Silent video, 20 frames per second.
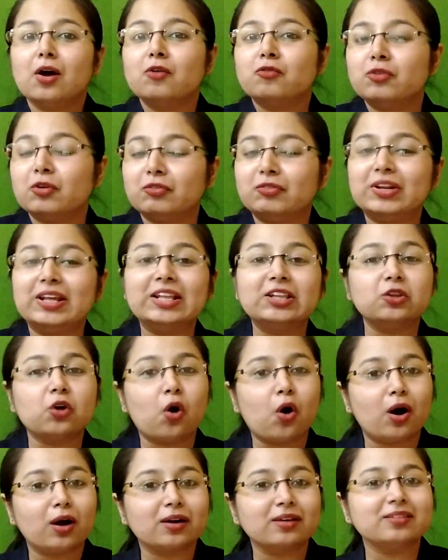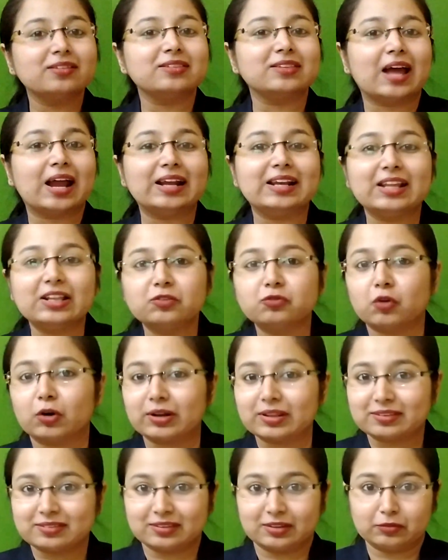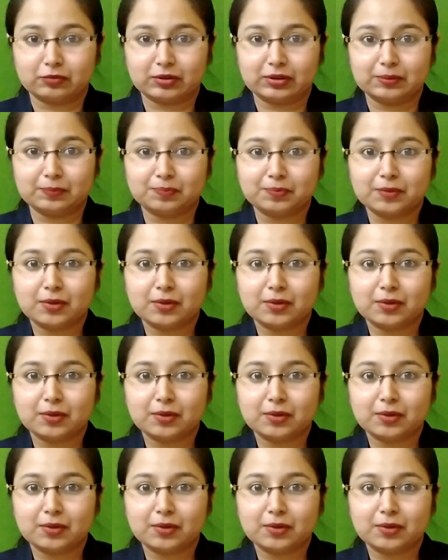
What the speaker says: 15th August 1947.